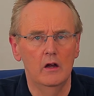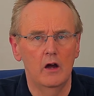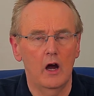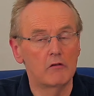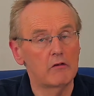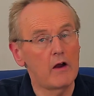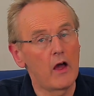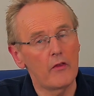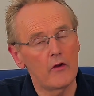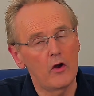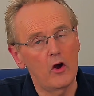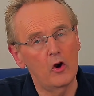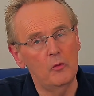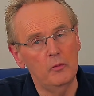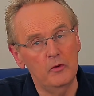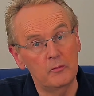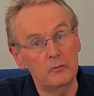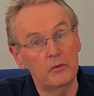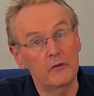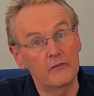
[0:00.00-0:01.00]
I'd rather hope
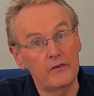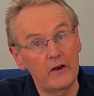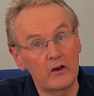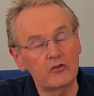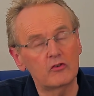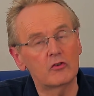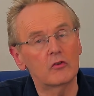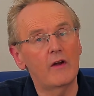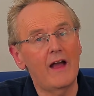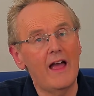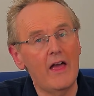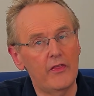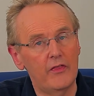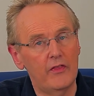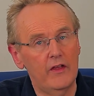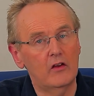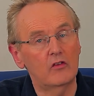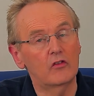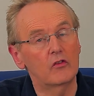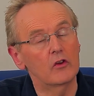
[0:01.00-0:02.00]
his professional
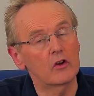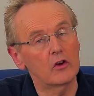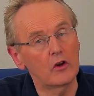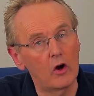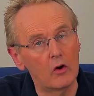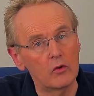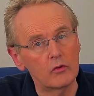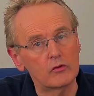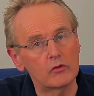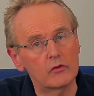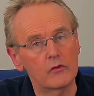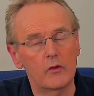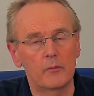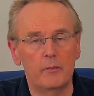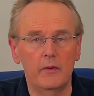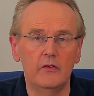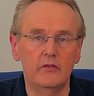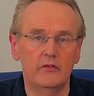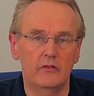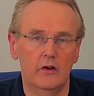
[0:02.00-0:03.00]
ethics and the culture of the
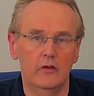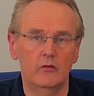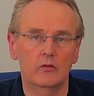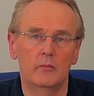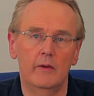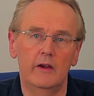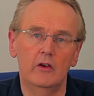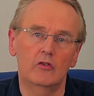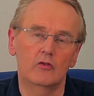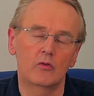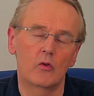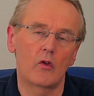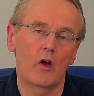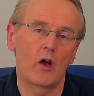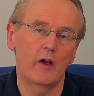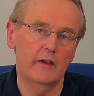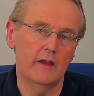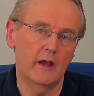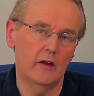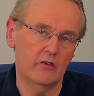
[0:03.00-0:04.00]
business will make sure that
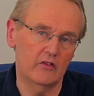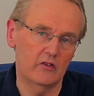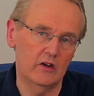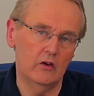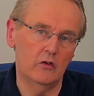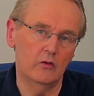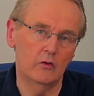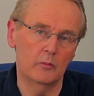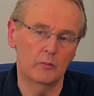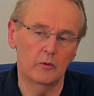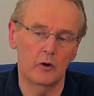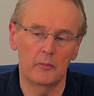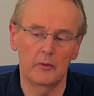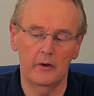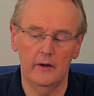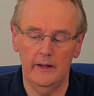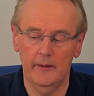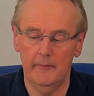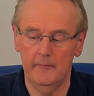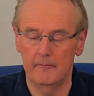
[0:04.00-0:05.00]
I get seen to
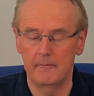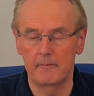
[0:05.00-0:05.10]
properly.